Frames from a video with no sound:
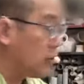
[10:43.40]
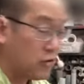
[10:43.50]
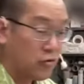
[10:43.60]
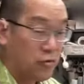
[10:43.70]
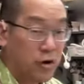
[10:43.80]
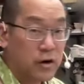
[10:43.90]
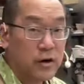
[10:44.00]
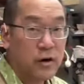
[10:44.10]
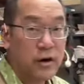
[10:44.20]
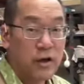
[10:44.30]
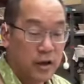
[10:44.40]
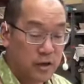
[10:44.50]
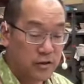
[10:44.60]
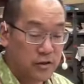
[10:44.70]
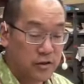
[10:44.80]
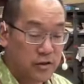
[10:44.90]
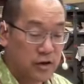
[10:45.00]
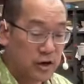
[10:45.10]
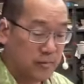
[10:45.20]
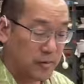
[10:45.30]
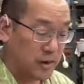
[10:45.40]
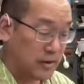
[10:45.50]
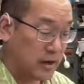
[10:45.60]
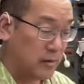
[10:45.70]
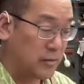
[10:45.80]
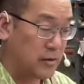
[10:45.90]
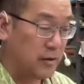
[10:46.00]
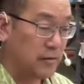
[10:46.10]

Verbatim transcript: short and just check my depth here,